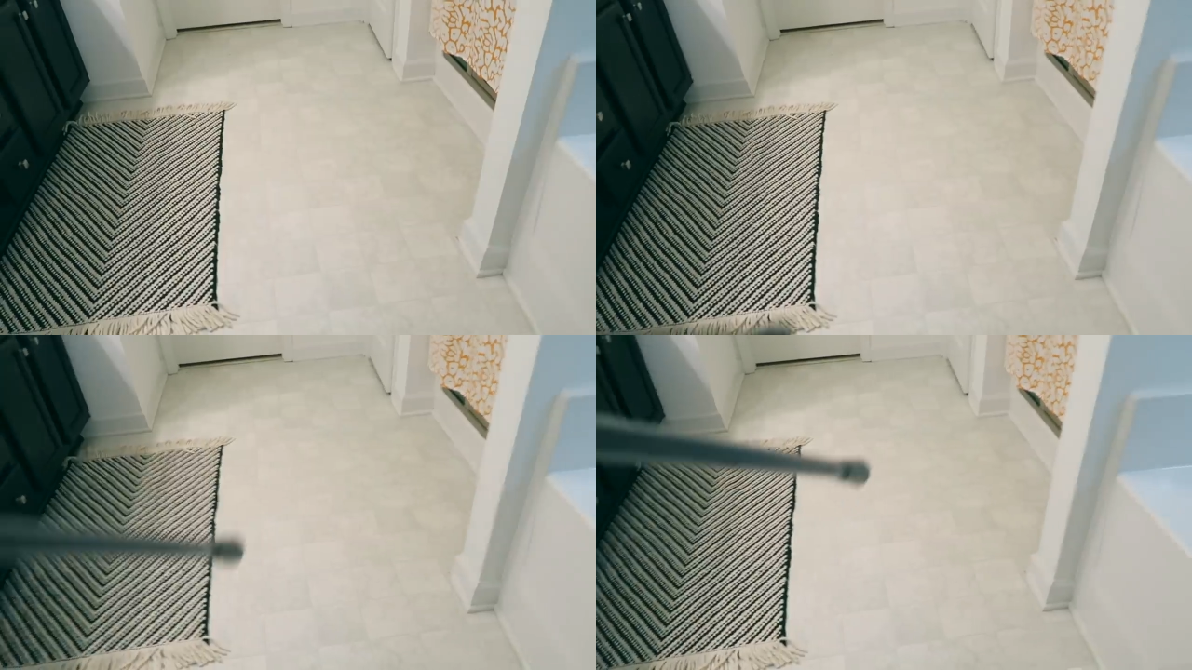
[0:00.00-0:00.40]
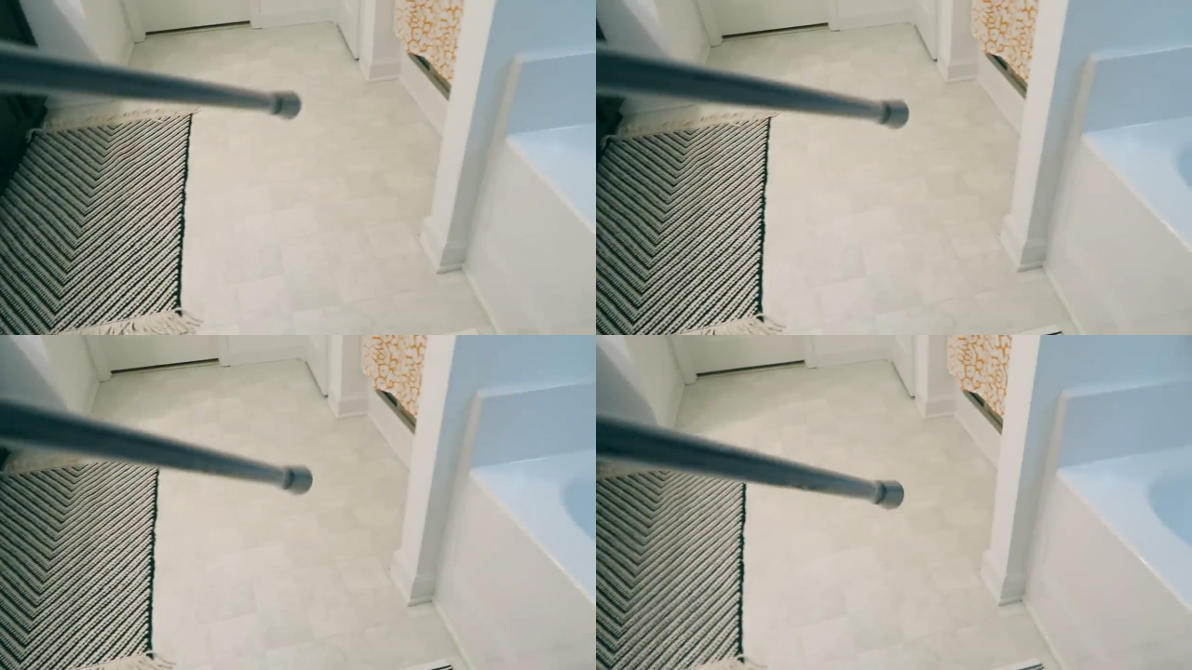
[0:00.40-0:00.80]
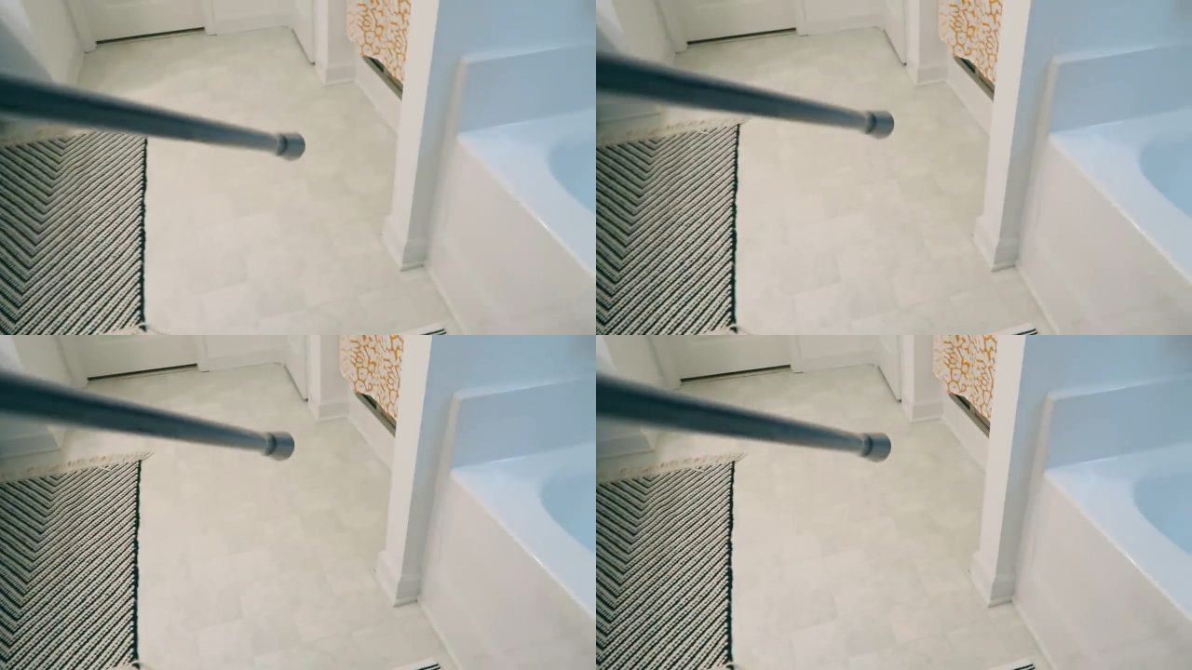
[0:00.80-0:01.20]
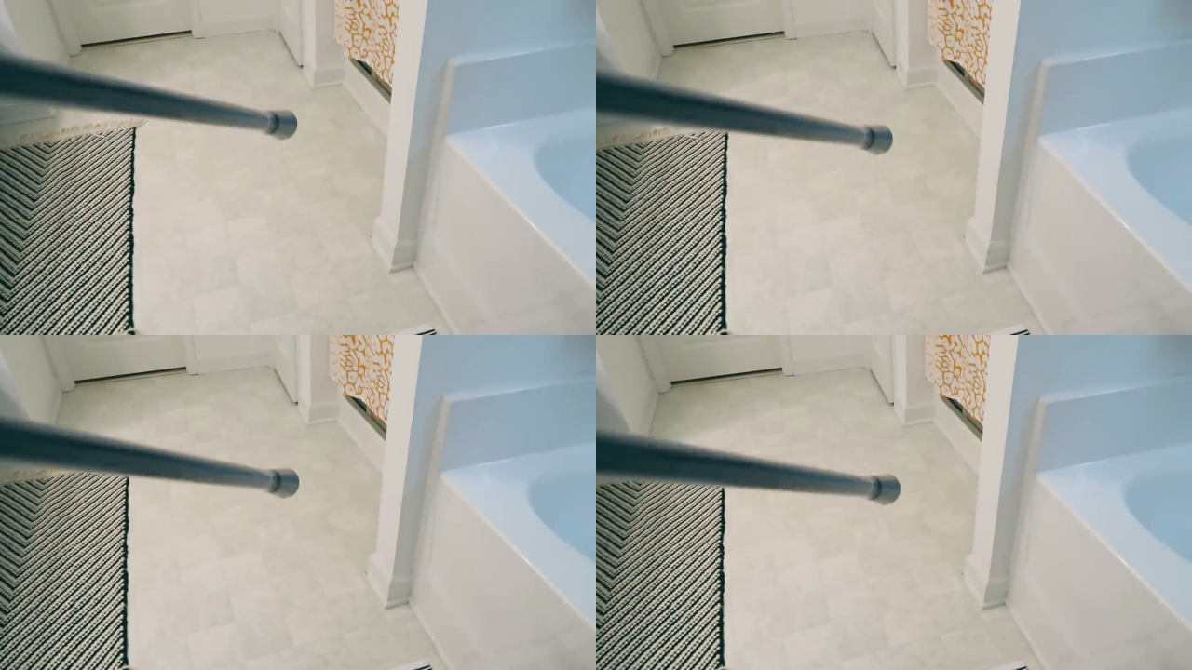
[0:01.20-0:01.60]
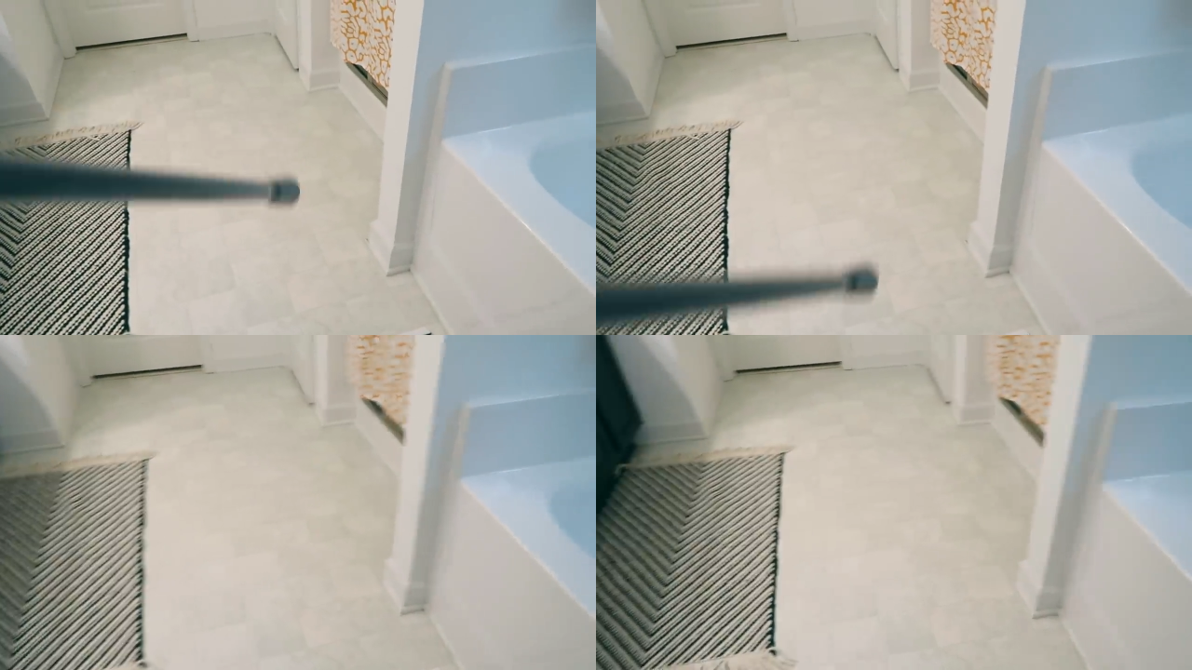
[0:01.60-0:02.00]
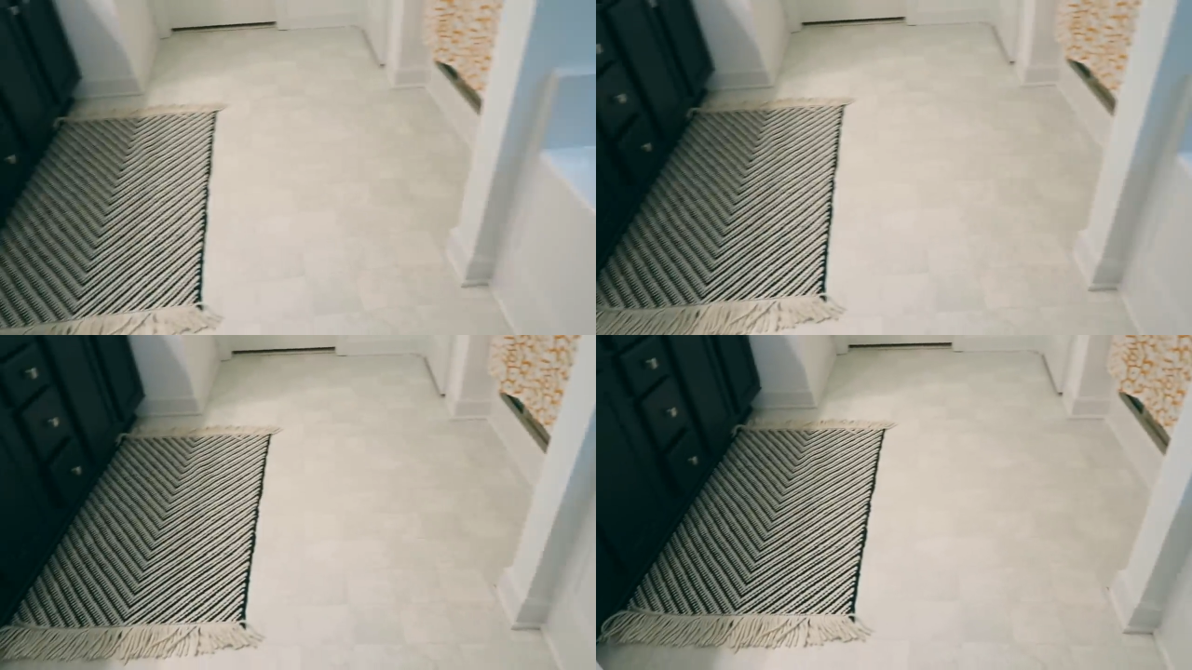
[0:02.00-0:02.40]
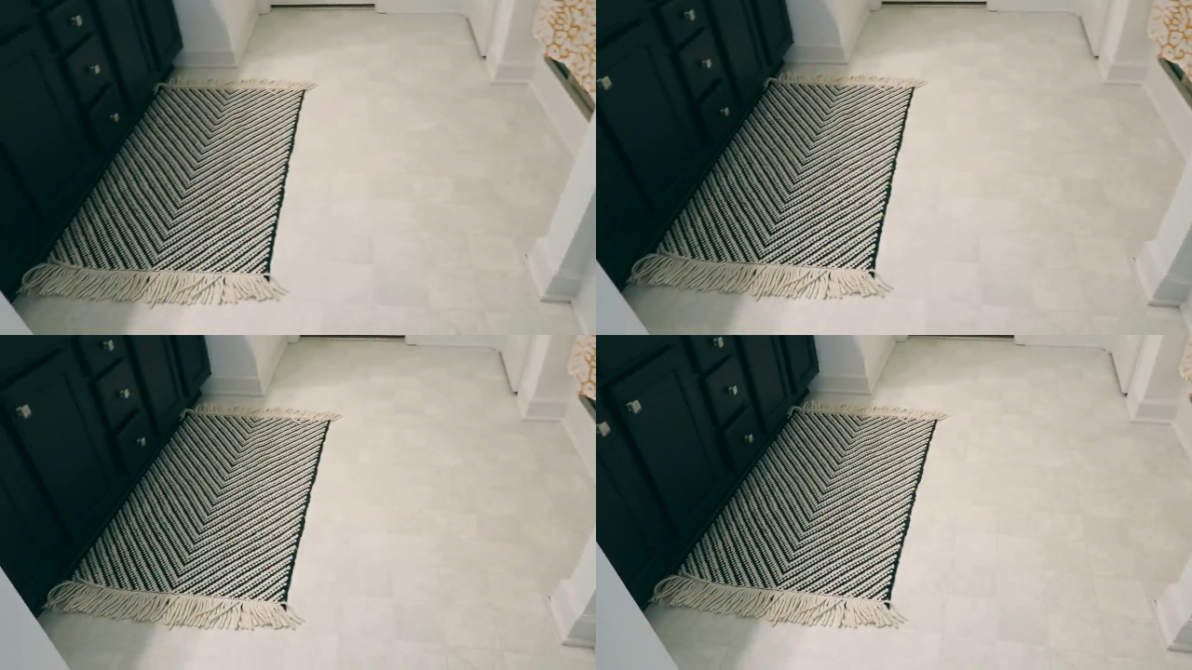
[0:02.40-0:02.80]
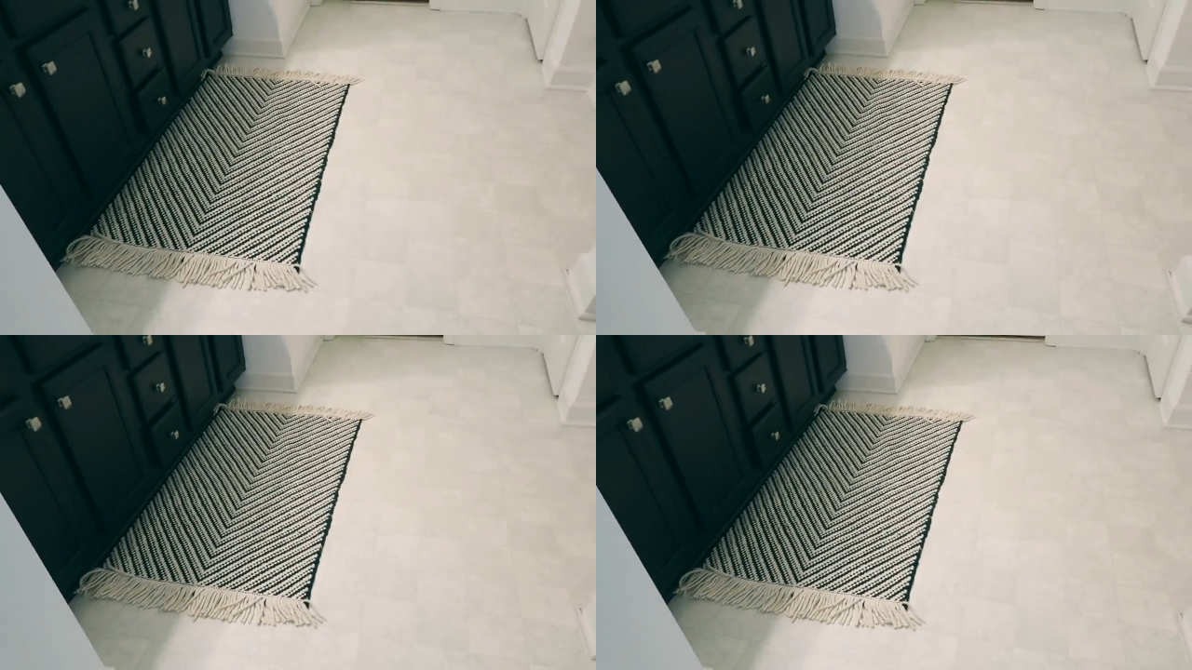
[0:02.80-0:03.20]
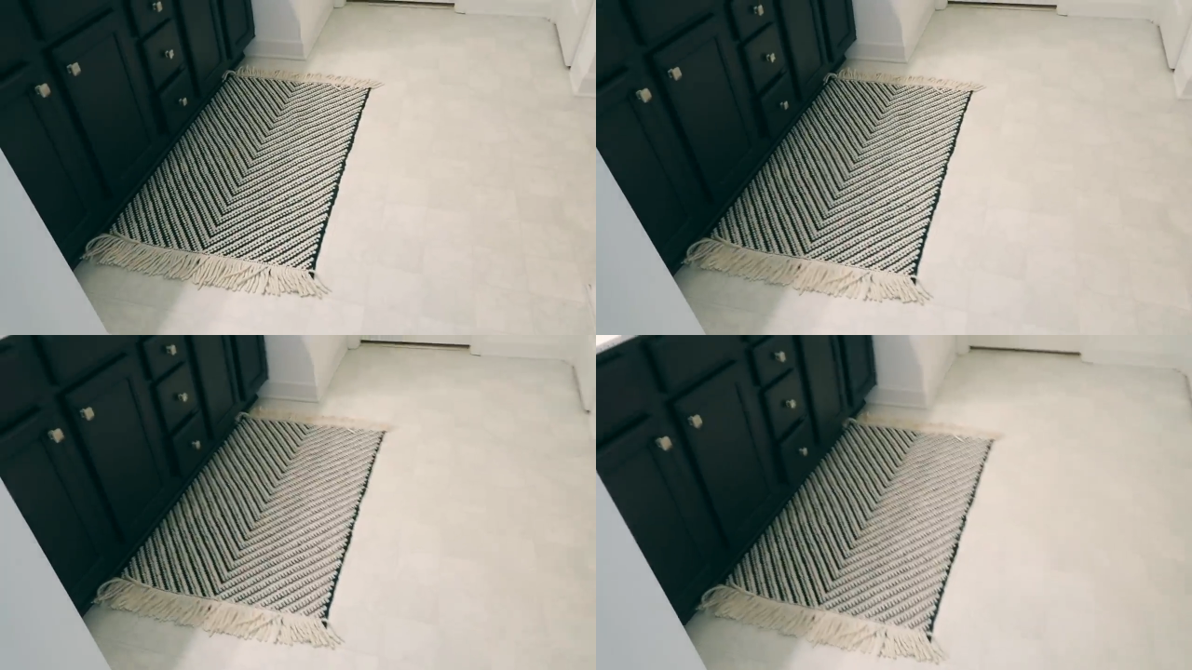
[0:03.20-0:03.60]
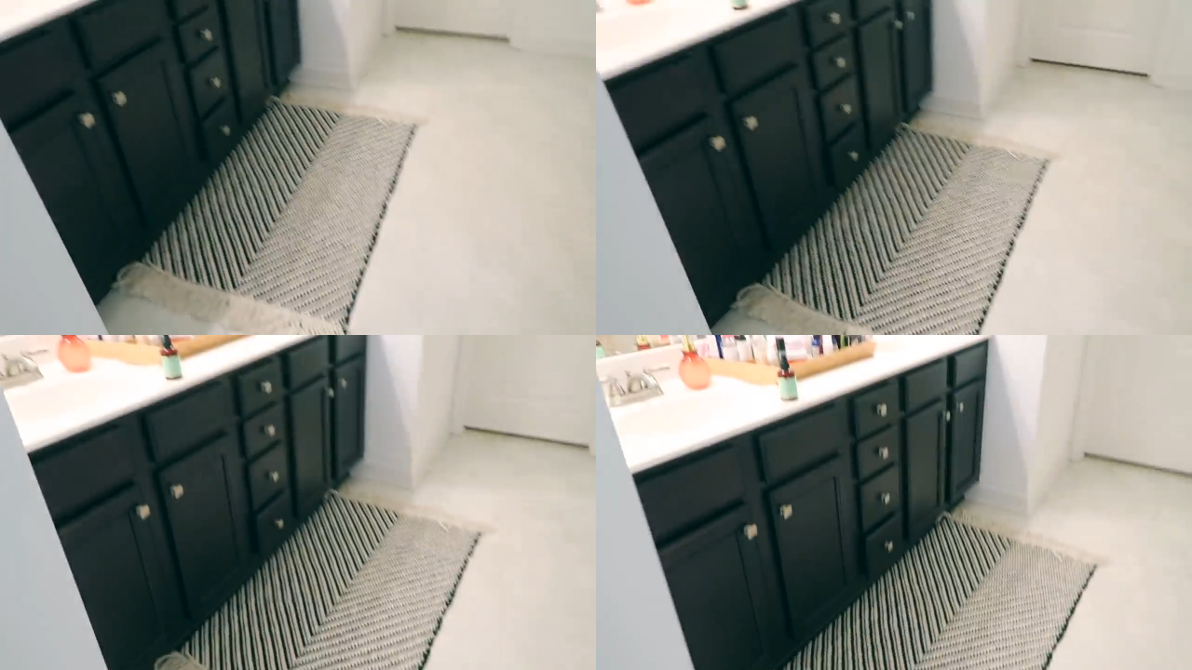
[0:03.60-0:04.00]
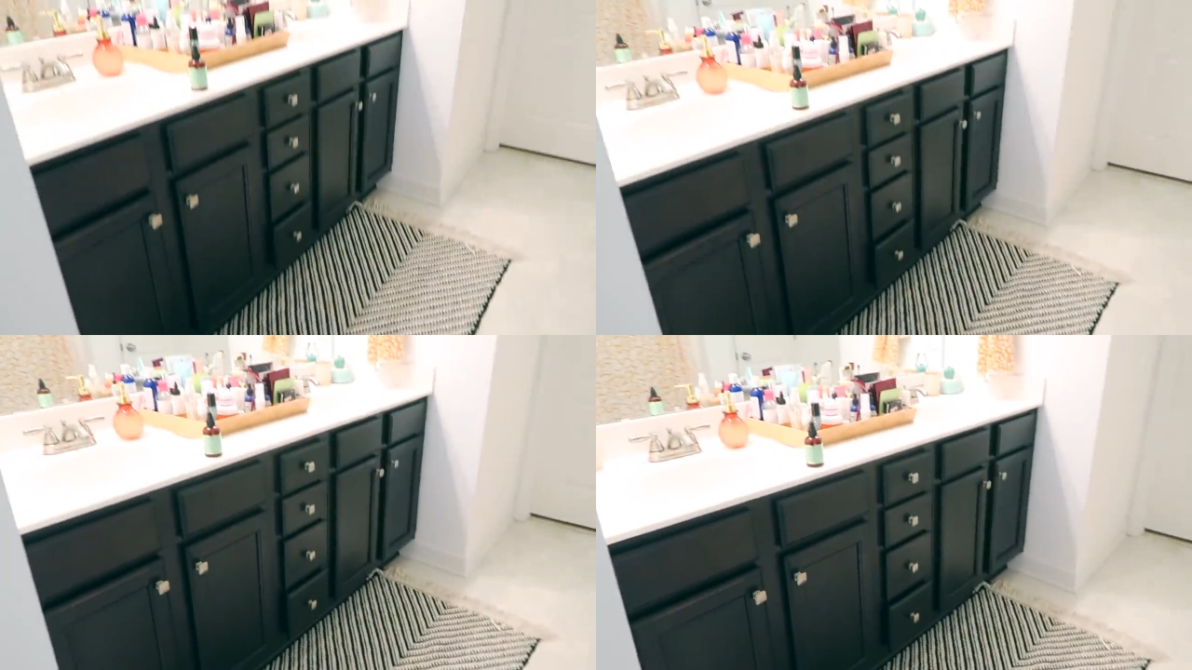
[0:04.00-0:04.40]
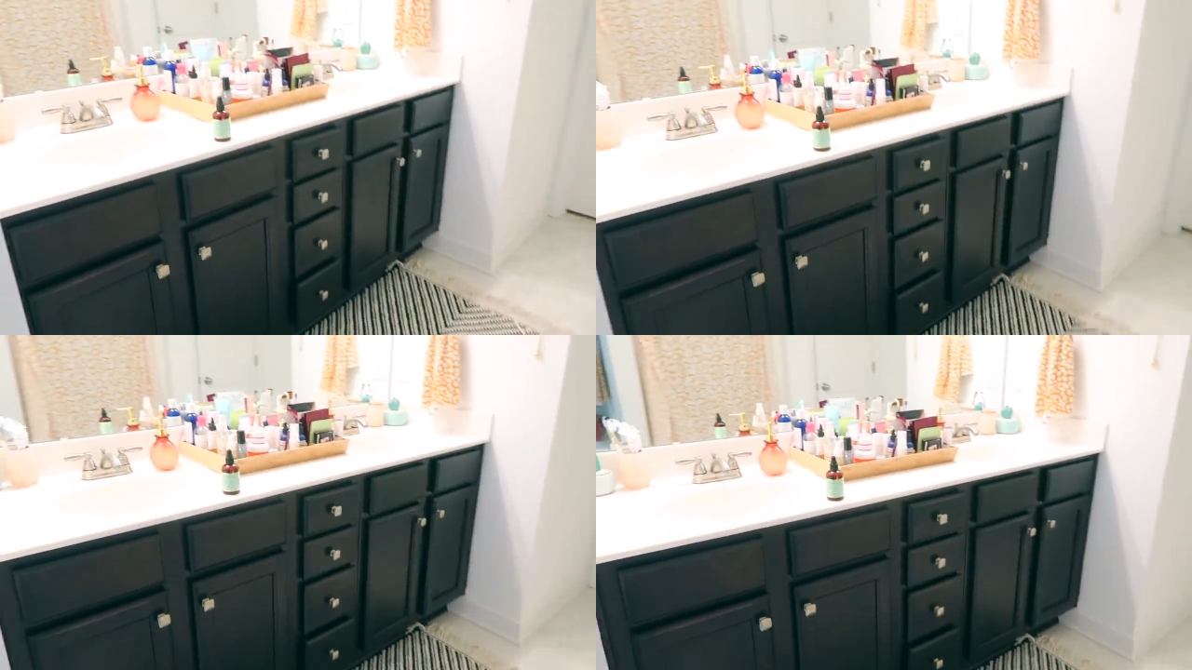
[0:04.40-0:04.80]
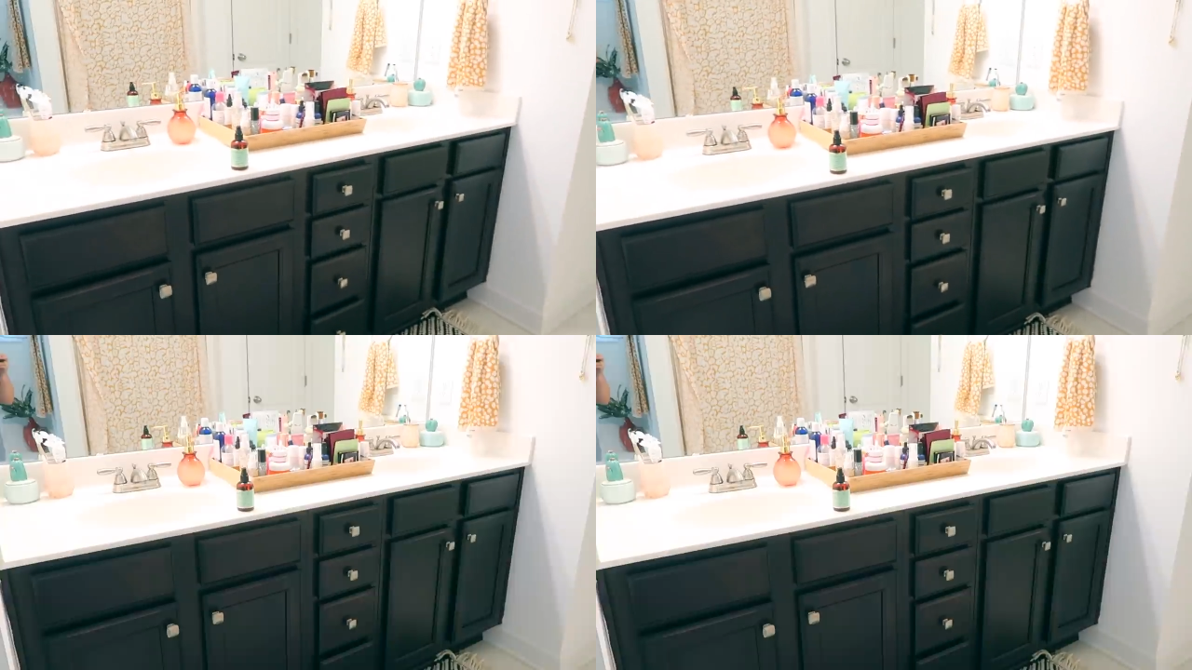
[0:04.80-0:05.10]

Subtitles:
(no speaker visible)